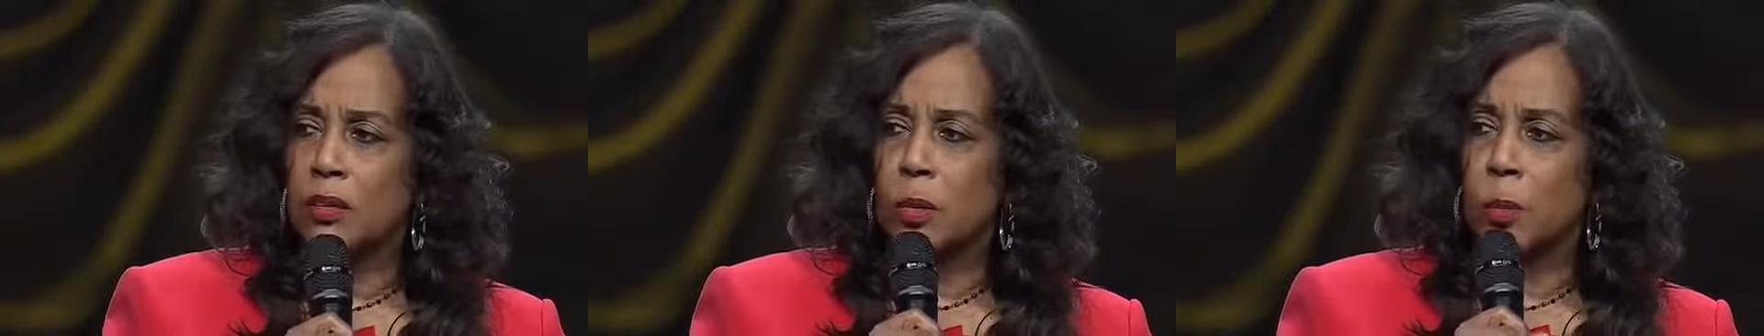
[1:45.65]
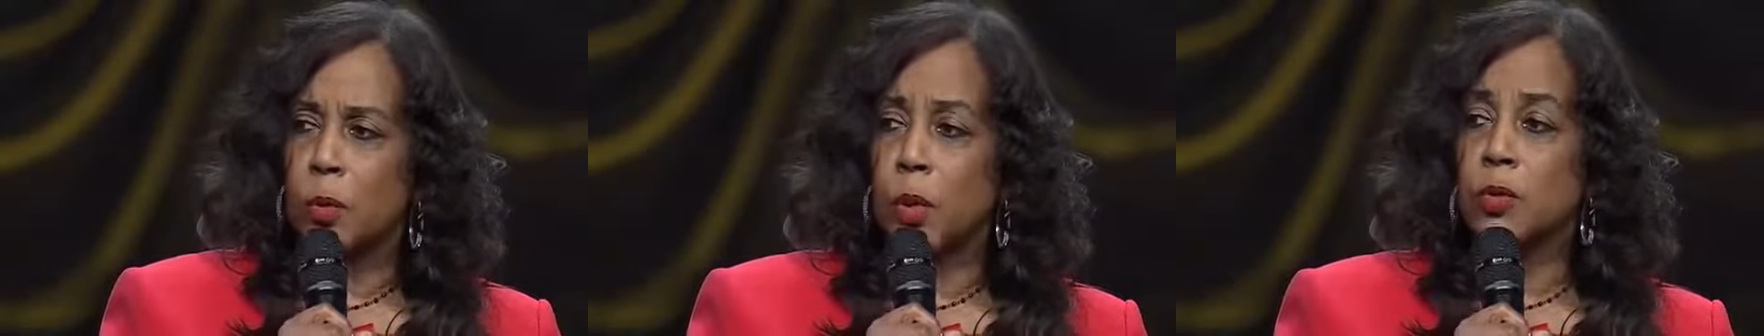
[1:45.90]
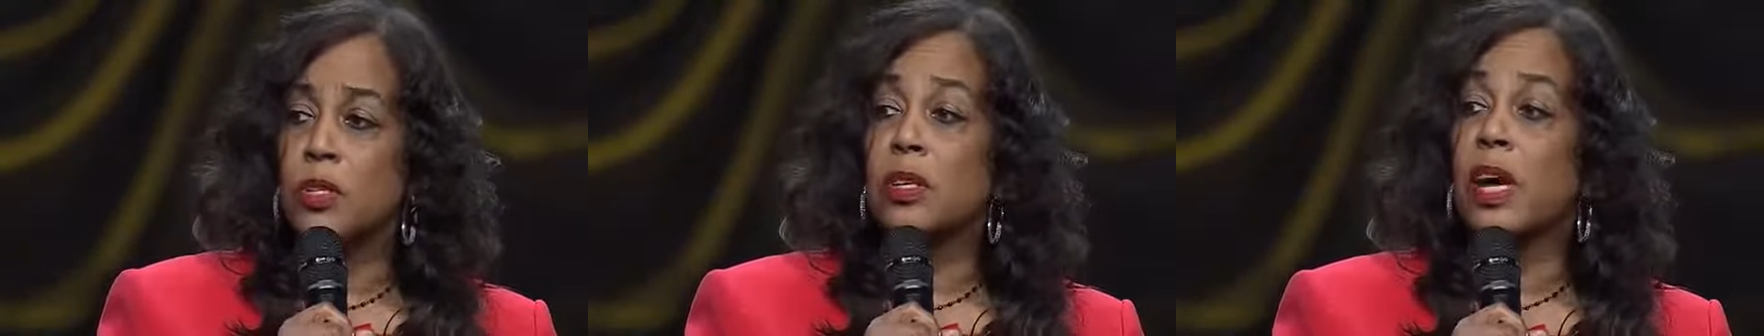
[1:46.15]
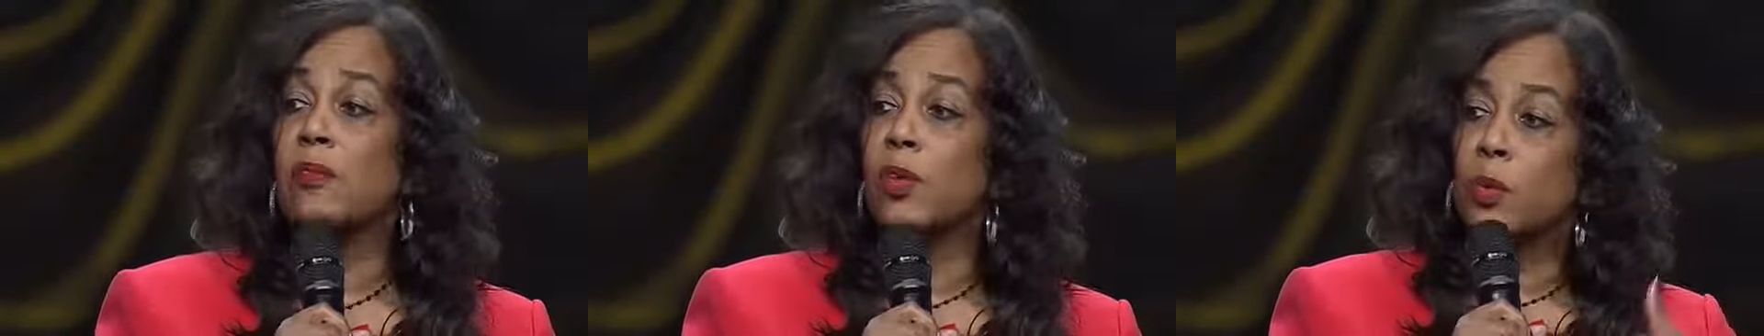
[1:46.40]
You know,
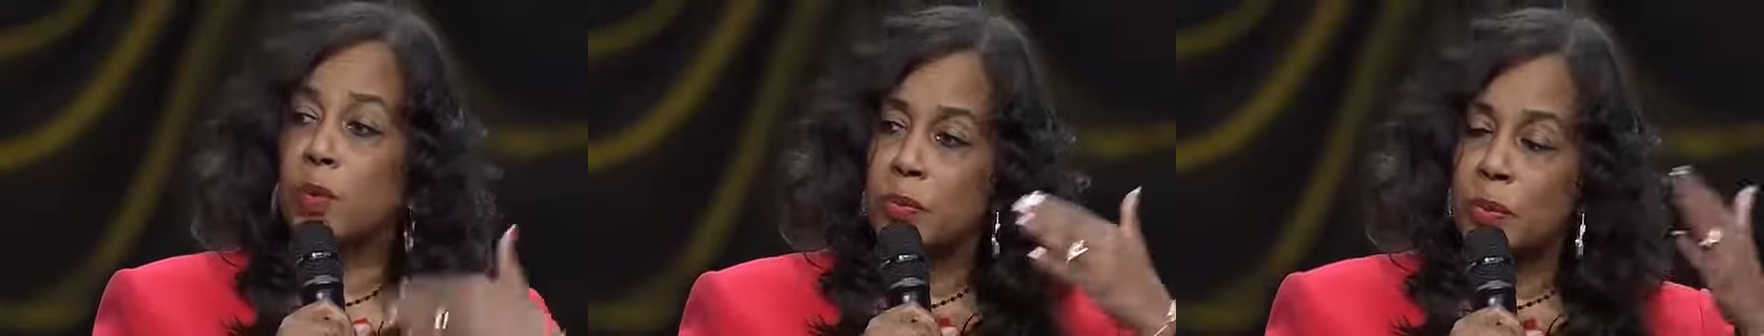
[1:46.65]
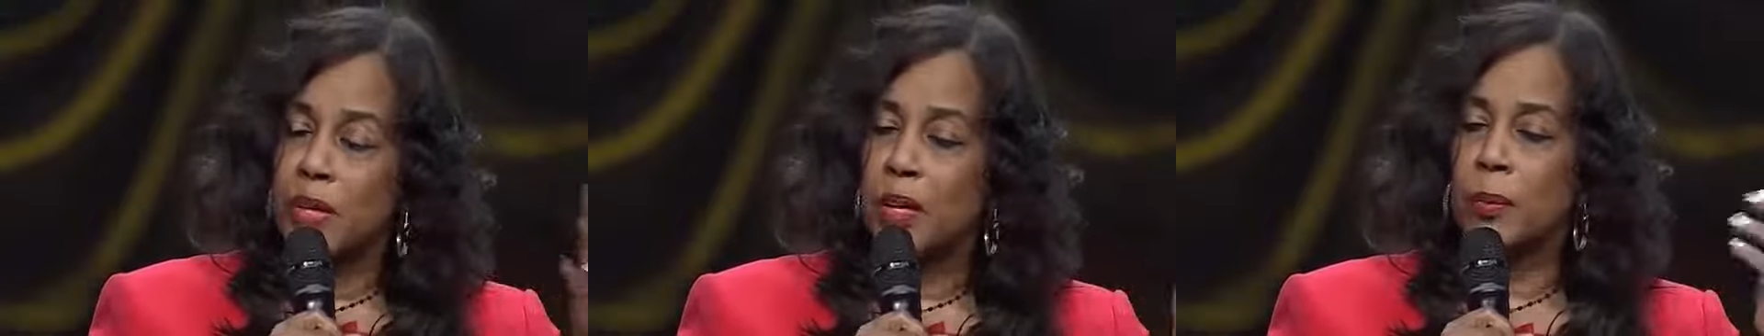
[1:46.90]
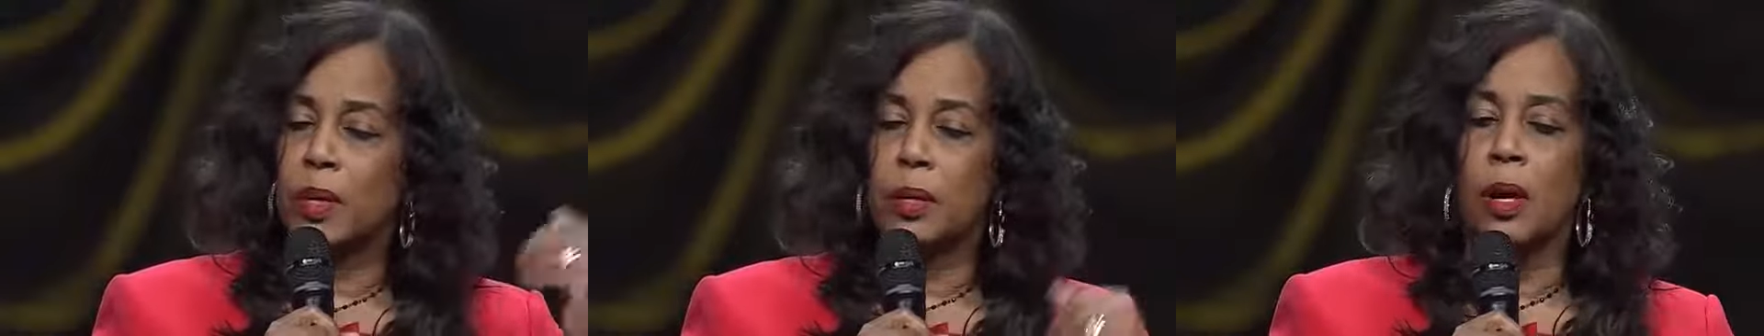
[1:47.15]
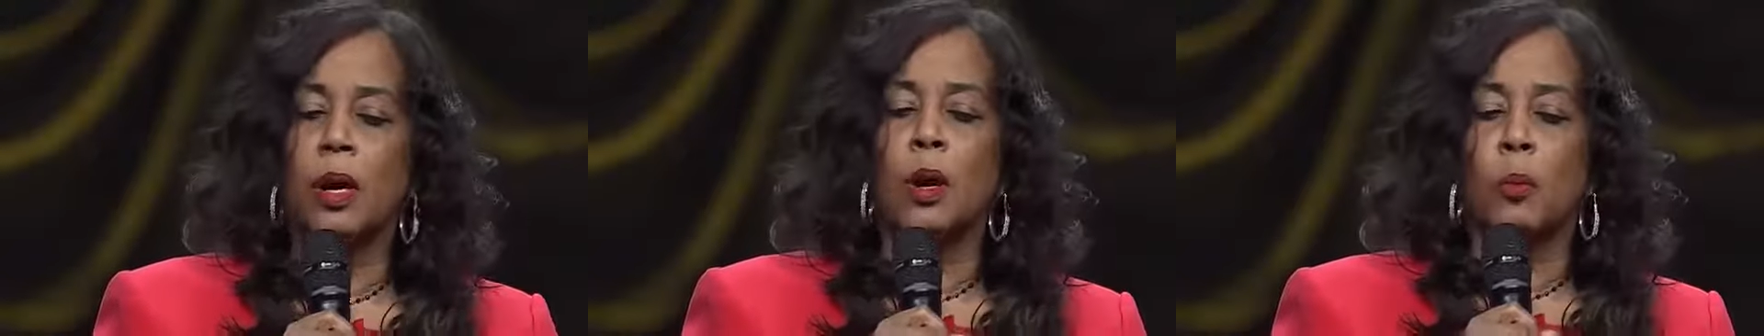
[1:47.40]
pro-slavery was
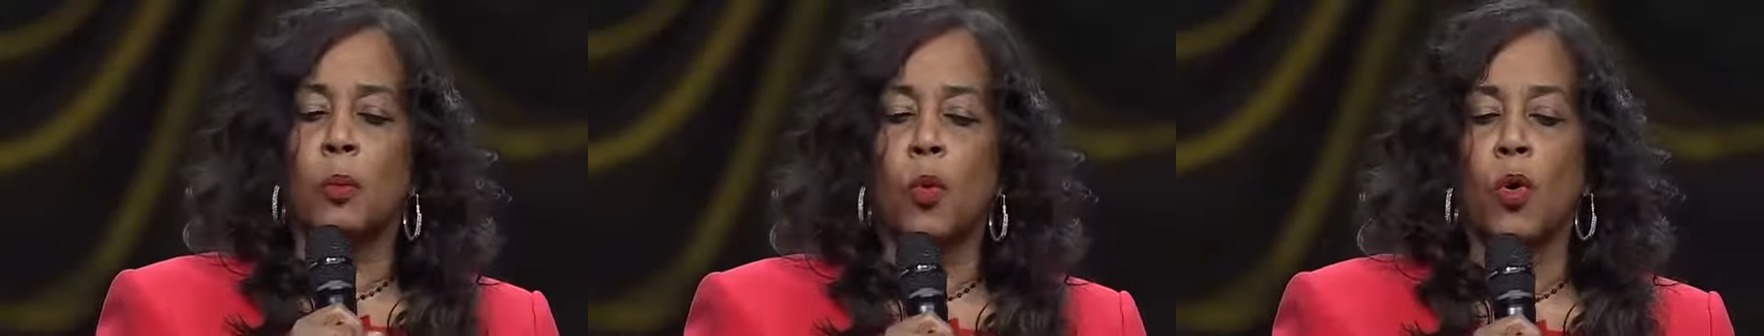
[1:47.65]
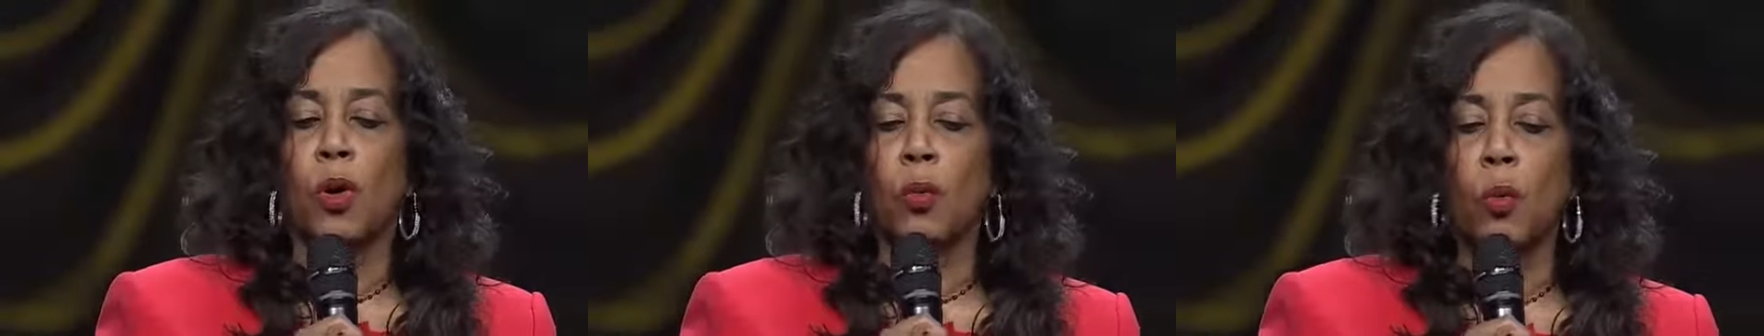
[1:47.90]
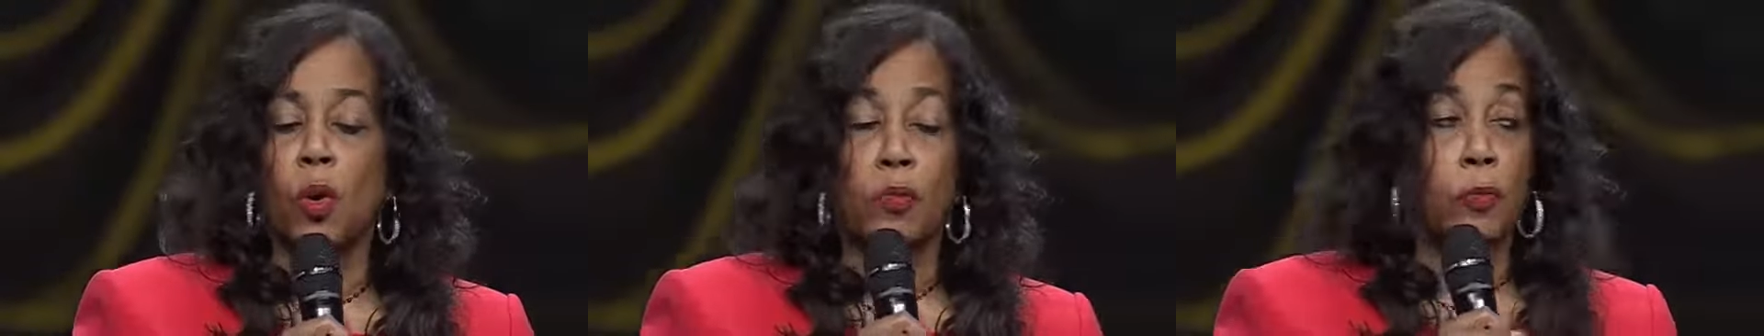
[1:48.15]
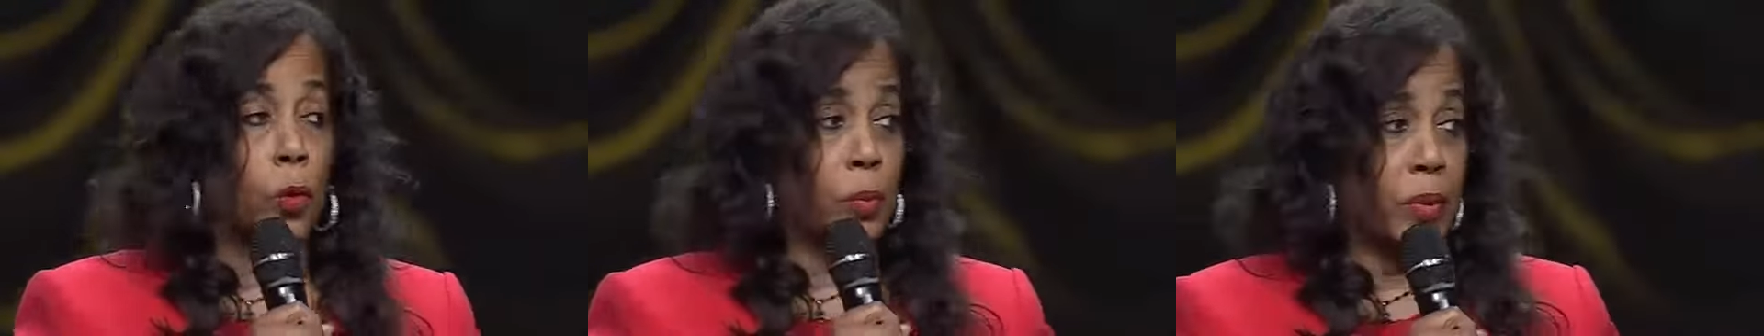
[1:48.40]
becoming more
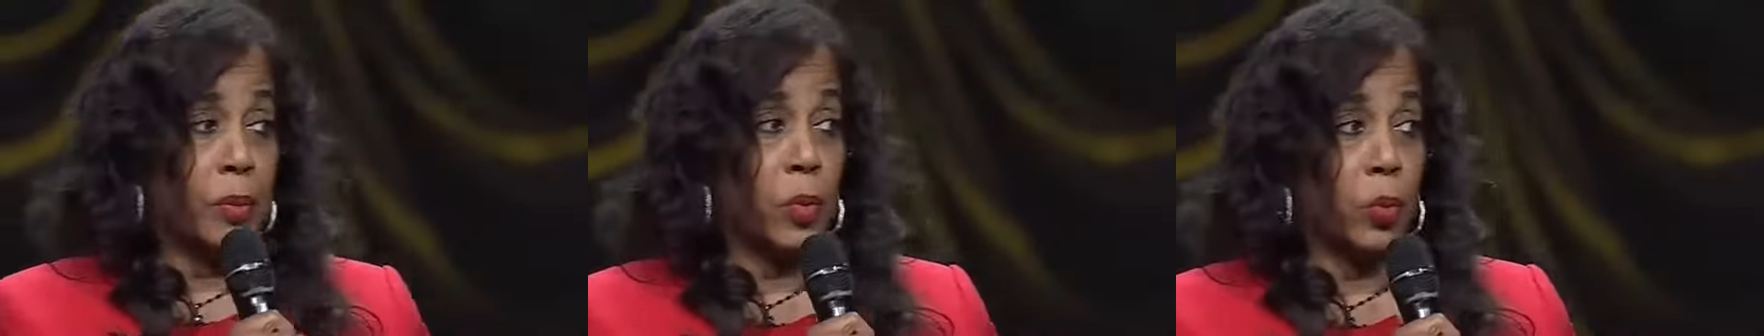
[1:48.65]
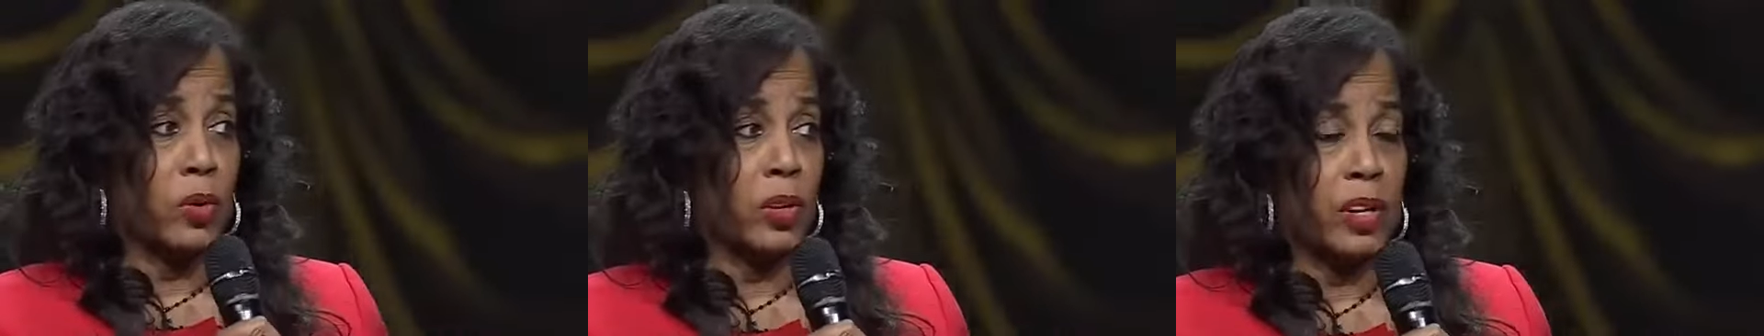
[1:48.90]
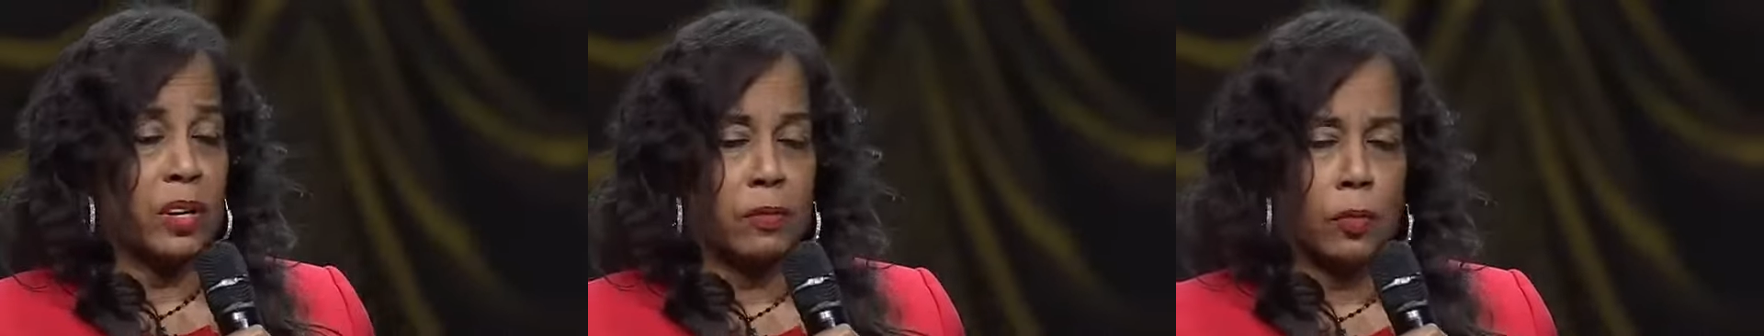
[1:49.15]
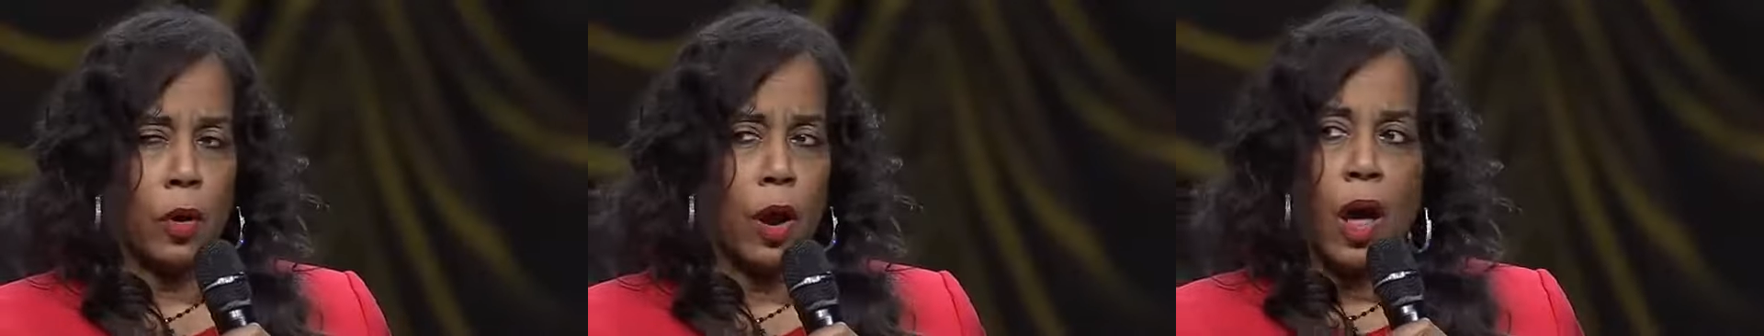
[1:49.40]
what, what people were looking
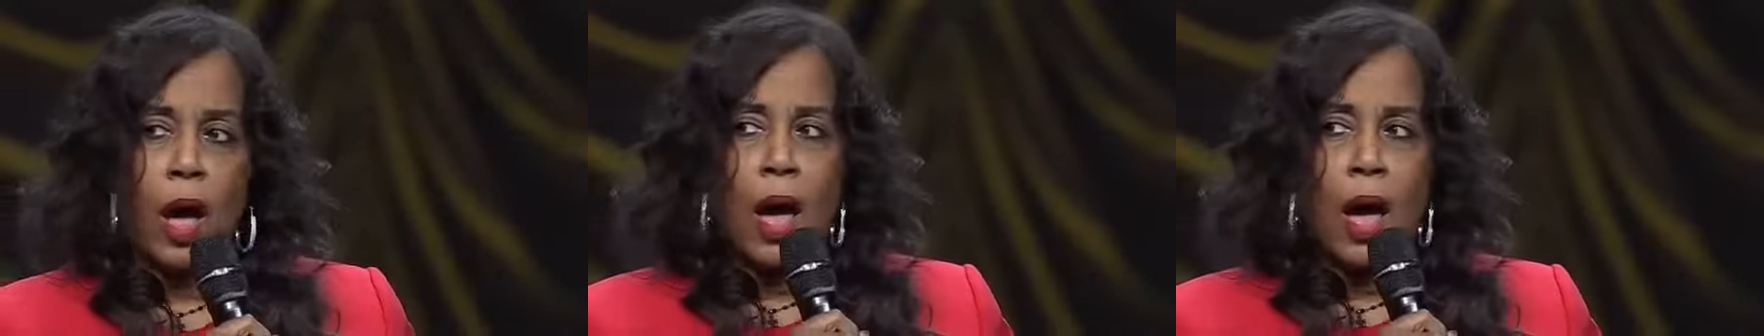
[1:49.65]
for.